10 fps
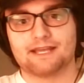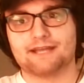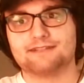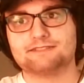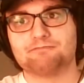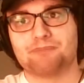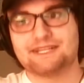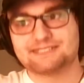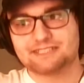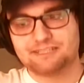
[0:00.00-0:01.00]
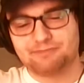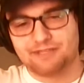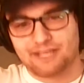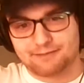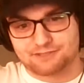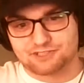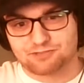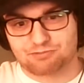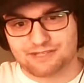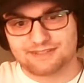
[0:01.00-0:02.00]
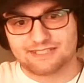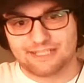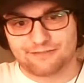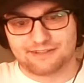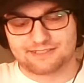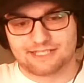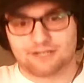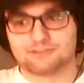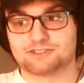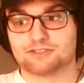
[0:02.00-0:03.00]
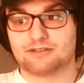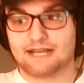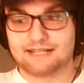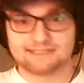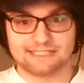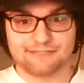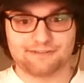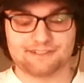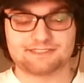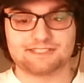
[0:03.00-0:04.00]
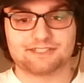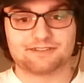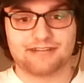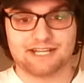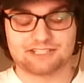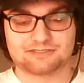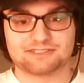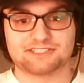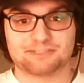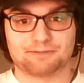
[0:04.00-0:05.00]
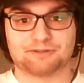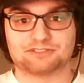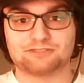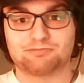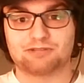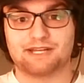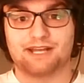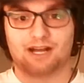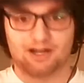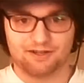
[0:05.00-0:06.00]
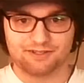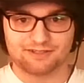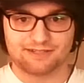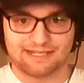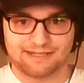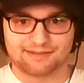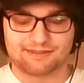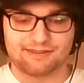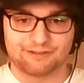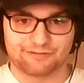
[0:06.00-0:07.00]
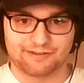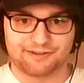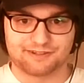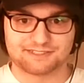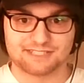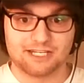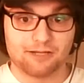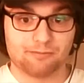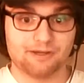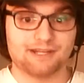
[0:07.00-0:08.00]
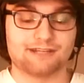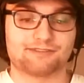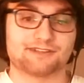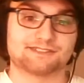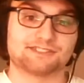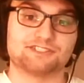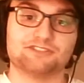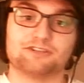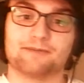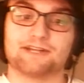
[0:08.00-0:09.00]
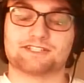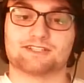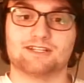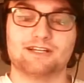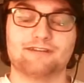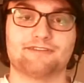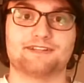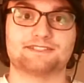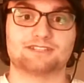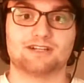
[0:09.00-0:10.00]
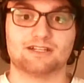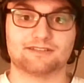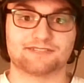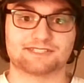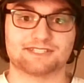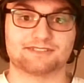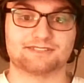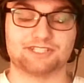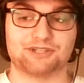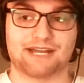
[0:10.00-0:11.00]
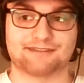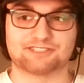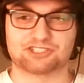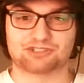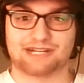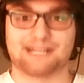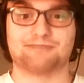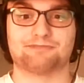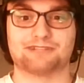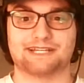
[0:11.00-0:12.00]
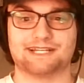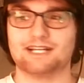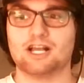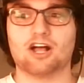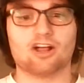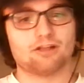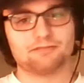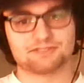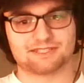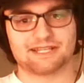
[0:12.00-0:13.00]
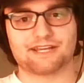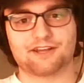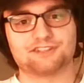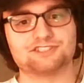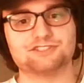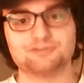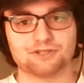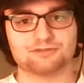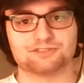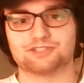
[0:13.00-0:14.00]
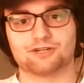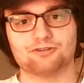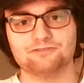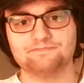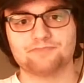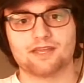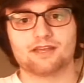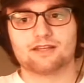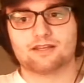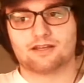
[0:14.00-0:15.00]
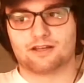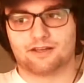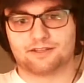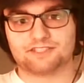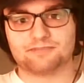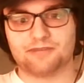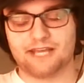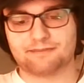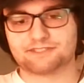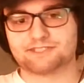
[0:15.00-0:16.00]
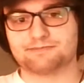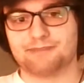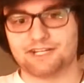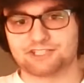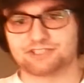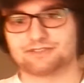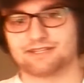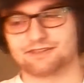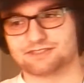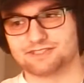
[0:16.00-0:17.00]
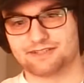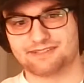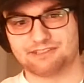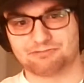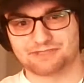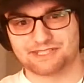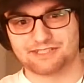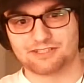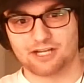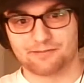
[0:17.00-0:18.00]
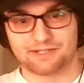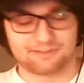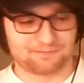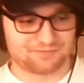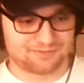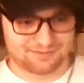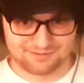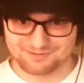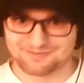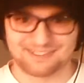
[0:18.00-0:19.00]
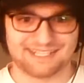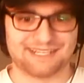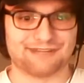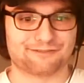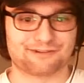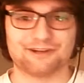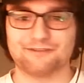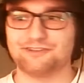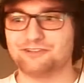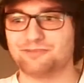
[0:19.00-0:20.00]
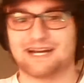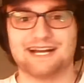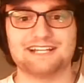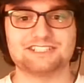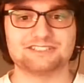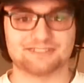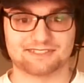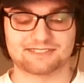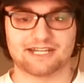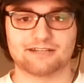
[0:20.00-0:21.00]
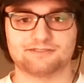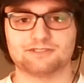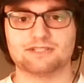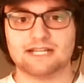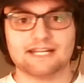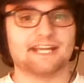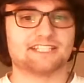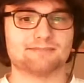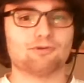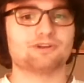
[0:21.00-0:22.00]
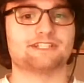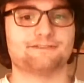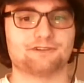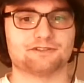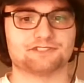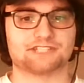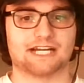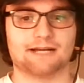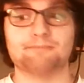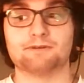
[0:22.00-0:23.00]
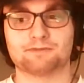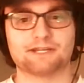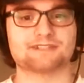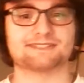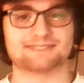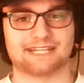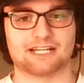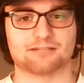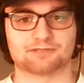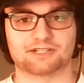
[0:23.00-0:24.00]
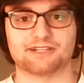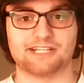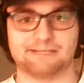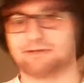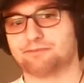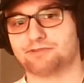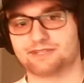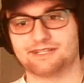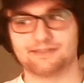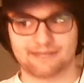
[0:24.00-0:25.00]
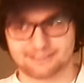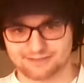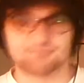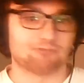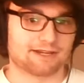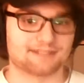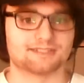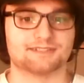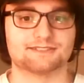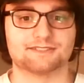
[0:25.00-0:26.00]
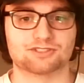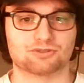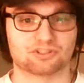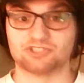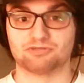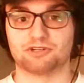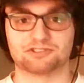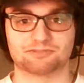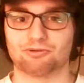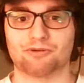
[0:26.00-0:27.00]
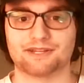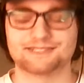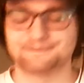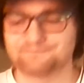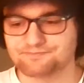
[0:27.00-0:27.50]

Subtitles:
And basically being able to spread the defense out. So as a defense, you're naturally supposed to play underneath the offenders. But if there's this two-dimensional offense, all of a sudden you have to try and play almost like a pseudo zone to be able to make sure that there's nothing really coming in front of you, behind you, to the side of you. It's a more difficult job, but players of this caliber can keep up with it, and that's why the Suns didn't score 200 points.